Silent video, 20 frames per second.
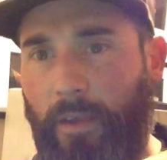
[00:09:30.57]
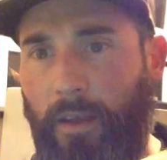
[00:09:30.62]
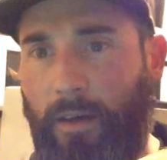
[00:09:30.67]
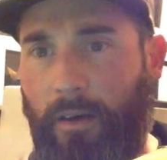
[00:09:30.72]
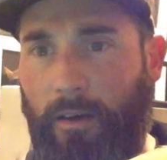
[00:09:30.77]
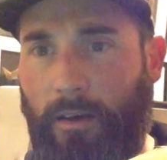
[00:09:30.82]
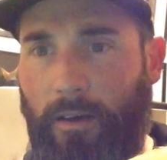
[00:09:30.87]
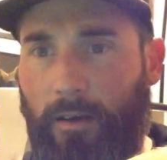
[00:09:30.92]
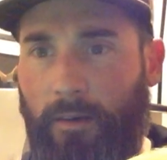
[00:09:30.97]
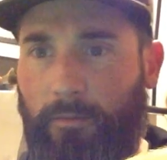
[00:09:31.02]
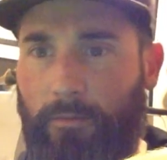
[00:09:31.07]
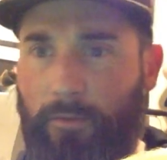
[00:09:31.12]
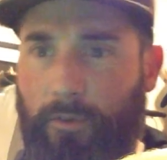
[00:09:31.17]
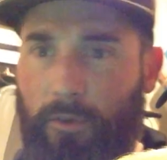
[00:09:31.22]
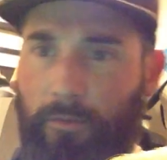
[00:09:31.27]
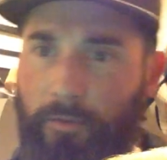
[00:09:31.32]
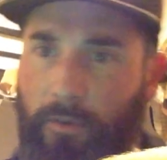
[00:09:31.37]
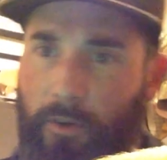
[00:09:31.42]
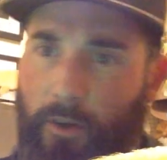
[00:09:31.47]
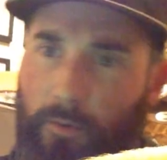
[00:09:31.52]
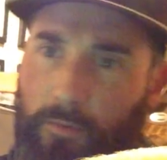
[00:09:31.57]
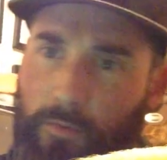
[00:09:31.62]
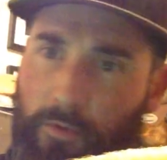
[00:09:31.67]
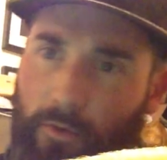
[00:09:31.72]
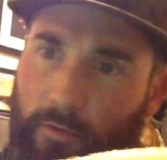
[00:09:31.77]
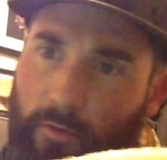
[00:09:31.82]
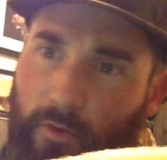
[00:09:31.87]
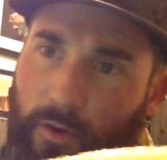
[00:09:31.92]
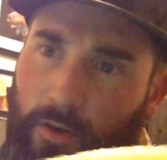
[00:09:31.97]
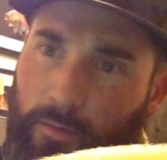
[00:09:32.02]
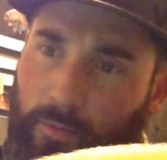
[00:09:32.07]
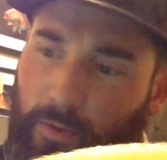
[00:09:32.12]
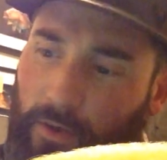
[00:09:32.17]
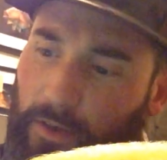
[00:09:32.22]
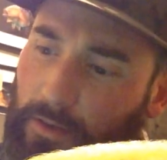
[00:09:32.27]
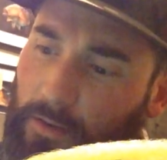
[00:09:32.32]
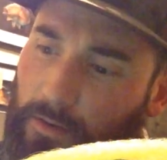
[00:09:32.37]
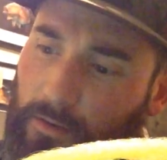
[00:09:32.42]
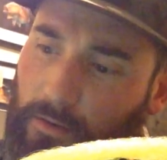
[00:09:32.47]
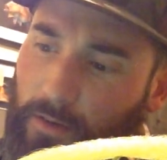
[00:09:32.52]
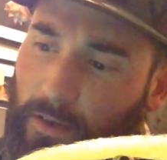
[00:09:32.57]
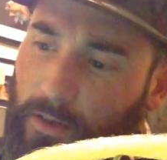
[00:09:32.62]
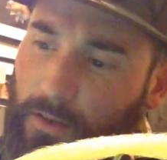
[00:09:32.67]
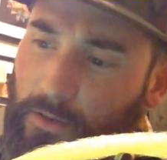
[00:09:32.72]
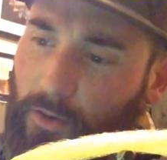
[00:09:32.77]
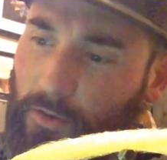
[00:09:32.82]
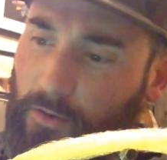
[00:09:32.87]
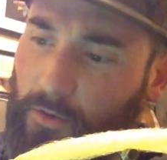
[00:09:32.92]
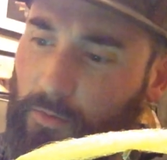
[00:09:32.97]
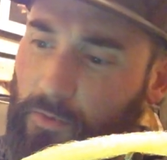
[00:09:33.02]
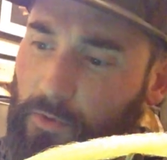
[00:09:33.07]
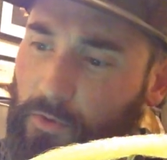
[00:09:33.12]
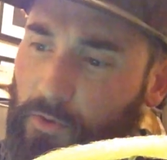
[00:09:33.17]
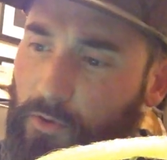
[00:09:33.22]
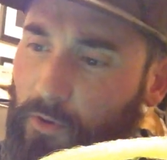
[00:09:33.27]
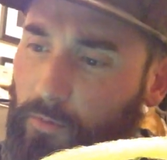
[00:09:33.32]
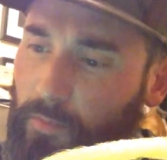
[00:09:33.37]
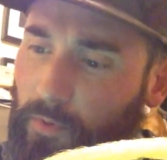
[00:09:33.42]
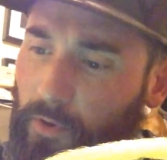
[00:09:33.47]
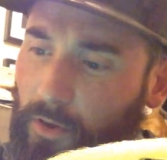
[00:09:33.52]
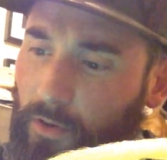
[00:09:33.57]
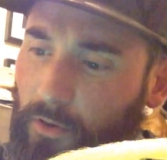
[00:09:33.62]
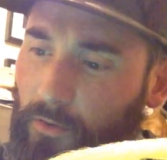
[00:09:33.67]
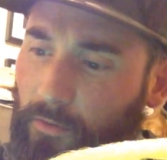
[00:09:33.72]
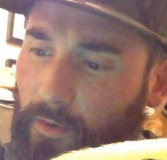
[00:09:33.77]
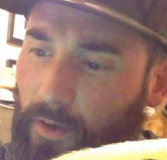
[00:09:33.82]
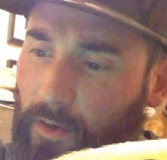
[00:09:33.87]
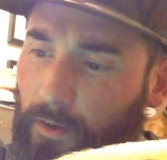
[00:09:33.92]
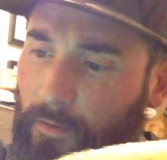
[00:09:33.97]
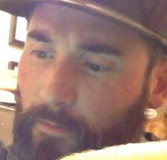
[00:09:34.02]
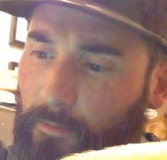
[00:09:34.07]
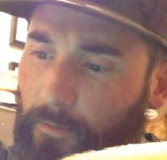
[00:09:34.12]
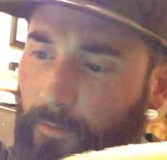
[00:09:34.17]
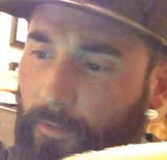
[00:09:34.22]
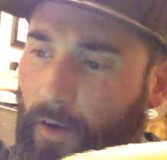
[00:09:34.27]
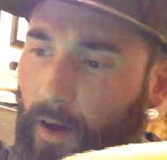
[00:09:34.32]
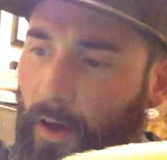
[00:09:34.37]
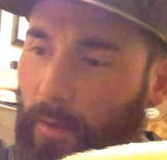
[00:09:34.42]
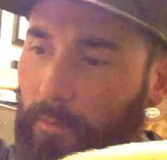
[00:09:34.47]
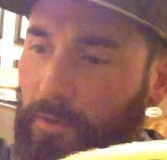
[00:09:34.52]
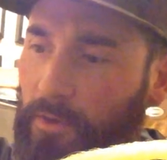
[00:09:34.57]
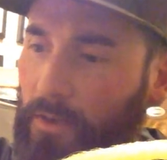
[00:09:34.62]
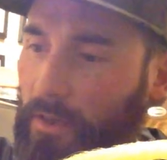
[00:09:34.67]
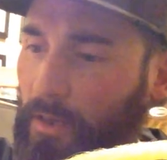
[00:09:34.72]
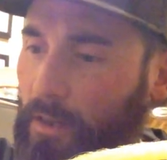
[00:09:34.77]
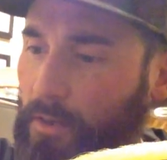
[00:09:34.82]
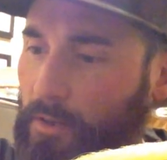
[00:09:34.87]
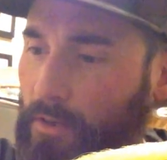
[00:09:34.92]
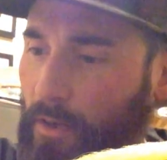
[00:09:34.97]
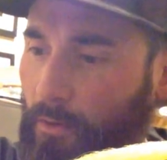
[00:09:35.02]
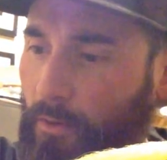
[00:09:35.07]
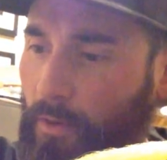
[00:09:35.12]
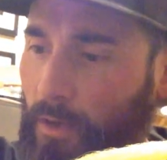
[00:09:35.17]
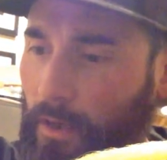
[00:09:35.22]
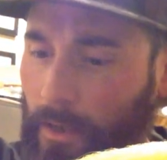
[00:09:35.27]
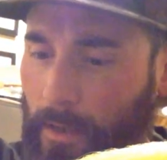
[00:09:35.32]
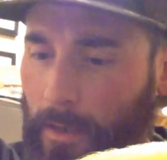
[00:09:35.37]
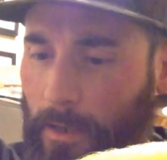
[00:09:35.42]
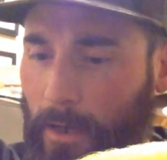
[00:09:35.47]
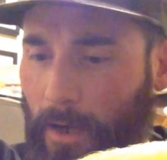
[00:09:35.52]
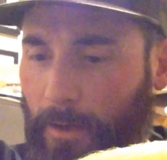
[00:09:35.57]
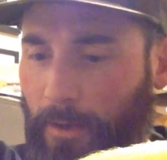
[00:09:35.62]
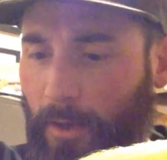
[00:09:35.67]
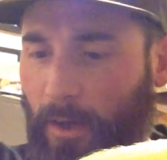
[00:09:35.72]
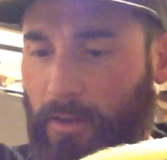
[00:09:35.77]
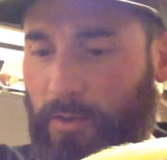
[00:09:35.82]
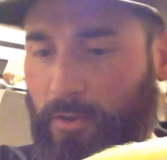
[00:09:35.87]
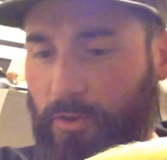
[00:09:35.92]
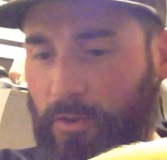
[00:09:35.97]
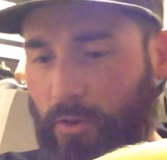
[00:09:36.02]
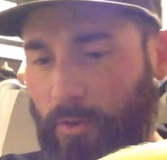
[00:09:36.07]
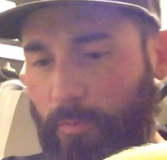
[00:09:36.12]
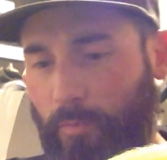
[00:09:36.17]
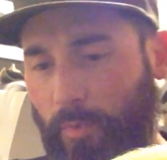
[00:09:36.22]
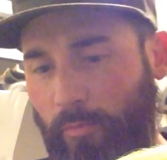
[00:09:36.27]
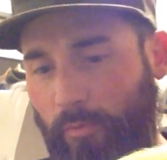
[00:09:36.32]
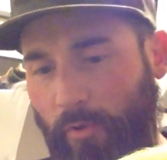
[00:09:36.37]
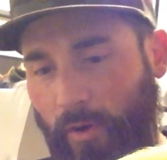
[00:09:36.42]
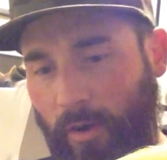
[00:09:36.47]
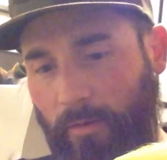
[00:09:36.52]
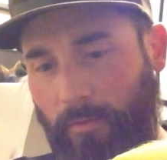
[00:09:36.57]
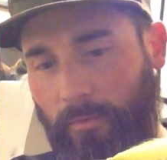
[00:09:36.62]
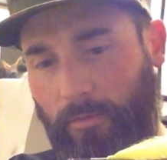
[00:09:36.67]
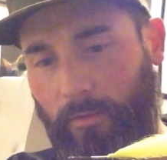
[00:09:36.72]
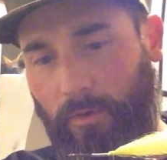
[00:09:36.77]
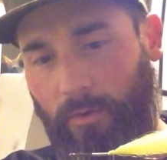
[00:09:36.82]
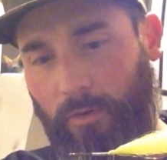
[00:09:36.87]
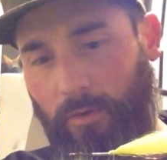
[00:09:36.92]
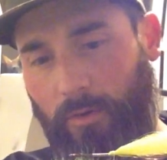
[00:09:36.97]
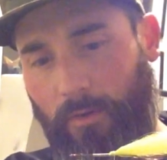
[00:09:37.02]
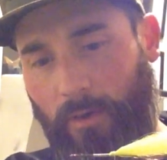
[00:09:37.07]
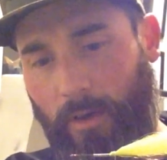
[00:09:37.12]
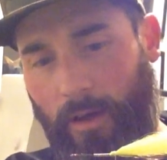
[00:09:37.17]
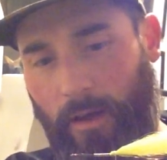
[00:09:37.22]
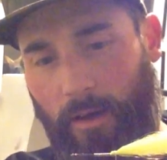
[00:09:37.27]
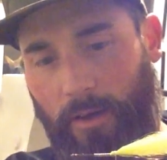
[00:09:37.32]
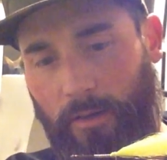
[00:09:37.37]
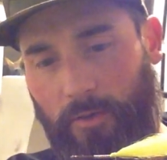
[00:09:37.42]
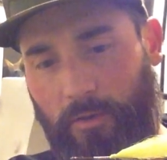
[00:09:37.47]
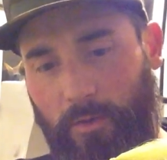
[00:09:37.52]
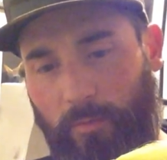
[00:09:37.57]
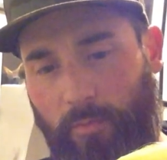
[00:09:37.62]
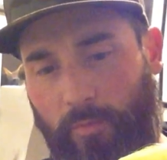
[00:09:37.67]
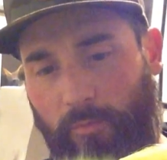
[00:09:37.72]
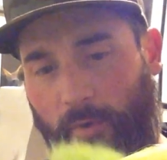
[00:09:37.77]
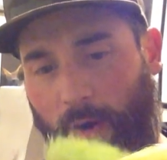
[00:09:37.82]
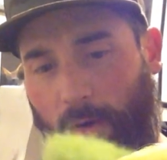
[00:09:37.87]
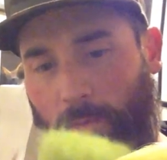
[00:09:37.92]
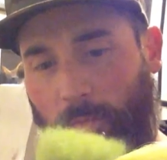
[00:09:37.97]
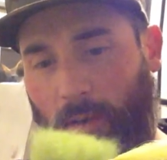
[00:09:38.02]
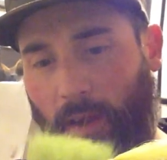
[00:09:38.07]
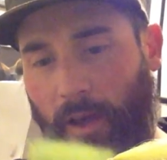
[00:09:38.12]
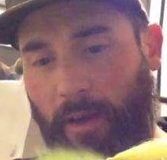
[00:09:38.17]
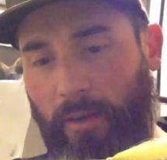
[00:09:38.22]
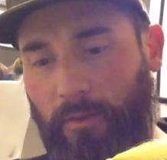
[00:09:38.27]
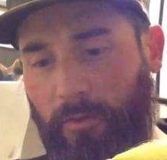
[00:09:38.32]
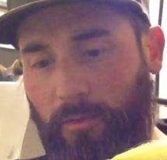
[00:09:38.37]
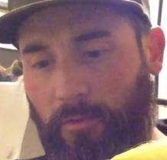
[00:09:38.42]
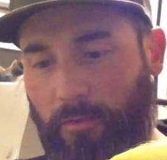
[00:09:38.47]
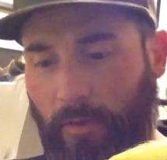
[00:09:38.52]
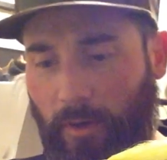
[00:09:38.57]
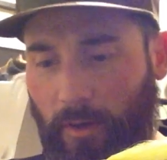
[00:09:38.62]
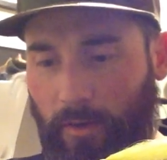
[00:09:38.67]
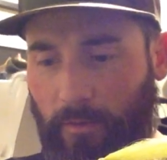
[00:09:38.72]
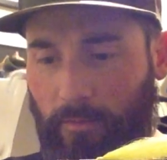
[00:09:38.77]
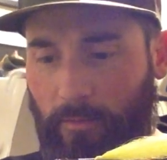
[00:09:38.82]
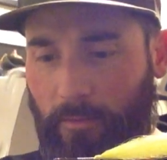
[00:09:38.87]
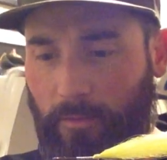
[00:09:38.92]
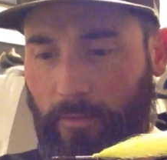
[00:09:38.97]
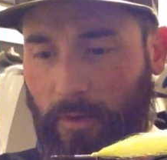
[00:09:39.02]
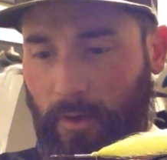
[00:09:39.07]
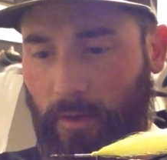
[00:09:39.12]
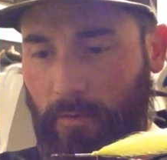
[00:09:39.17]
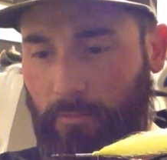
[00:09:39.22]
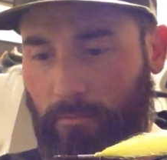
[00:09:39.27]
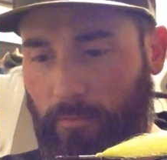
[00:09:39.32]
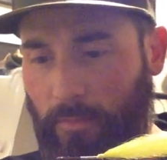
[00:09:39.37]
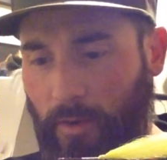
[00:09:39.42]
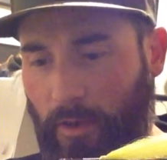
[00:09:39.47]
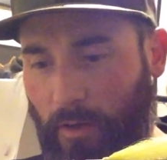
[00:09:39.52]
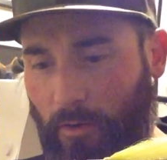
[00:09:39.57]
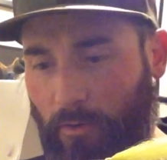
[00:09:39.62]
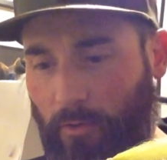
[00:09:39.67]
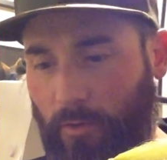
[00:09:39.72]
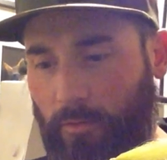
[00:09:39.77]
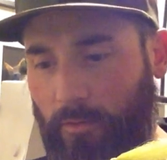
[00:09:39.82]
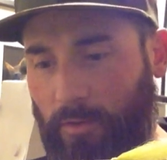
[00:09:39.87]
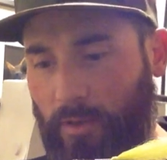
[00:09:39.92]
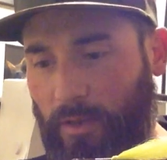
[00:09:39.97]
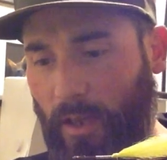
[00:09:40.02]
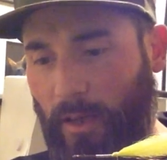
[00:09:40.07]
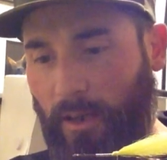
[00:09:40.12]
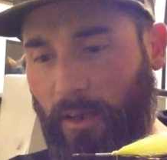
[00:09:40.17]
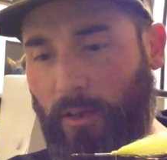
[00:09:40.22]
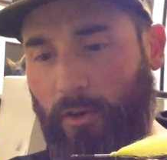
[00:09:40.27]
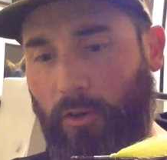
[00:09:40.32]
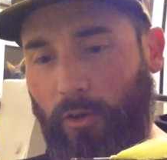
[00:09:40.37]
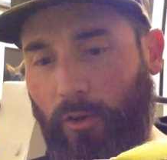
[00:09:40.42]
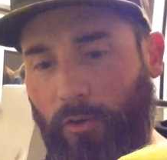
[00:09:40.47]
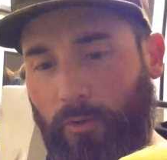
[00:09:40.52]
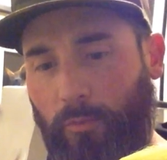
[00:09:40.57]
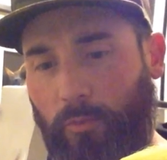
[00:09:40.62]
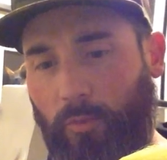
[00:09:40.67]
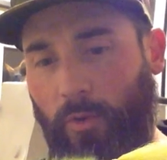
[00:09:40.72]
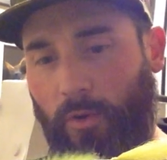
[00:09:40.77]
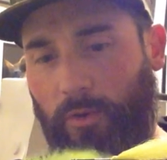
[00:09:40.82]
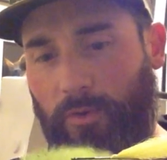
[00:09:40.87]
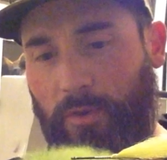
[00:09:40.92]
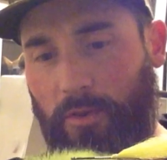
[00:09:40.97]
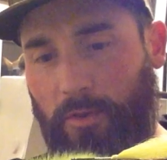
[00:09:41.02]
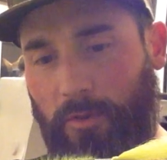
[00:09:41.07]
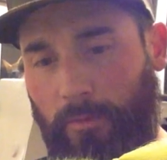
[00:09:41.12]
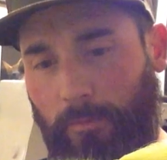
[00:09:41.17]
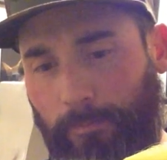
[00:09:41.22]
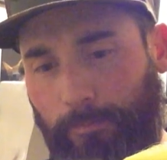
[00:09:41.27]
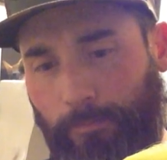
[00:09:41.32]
I don't know if it comes across, but it's got some super UV fibres in it, so a nice super bright blend for slightly coloured waters.